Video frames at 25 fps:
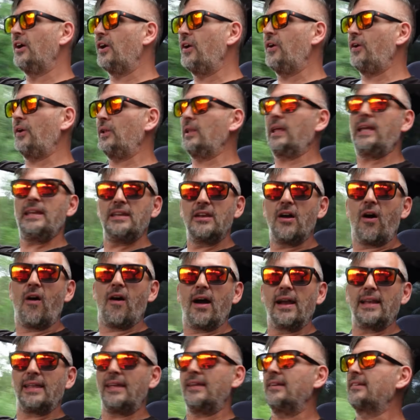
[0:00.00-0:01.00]
Early
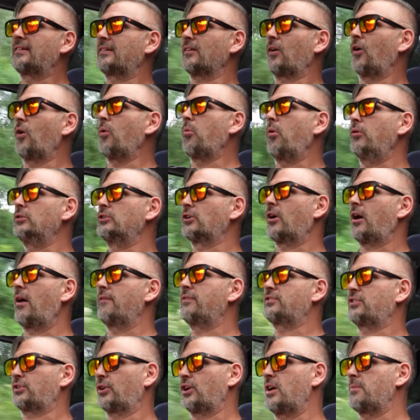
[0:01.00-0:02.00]
90s, all-wheel
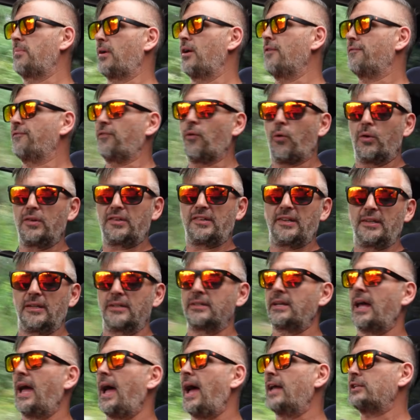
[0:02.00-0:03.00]
drive turbo
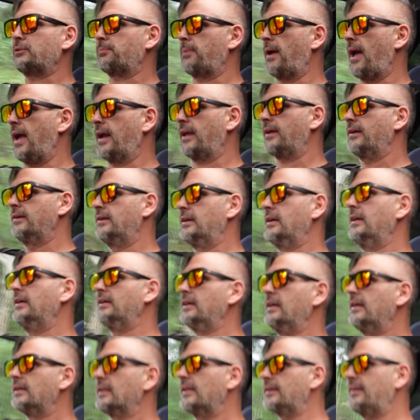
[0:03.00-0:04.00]
4-cylinder
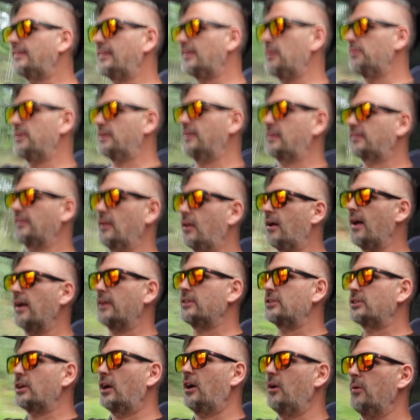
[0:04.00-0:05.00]
hatchback. Let's see what it's
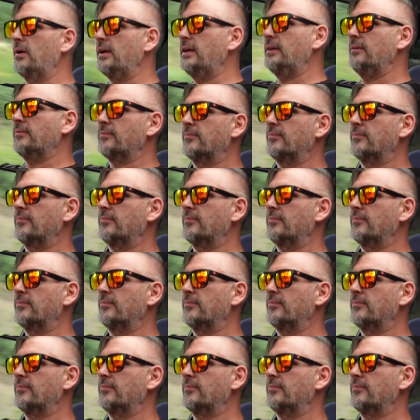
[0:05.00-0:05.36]
like, shall we?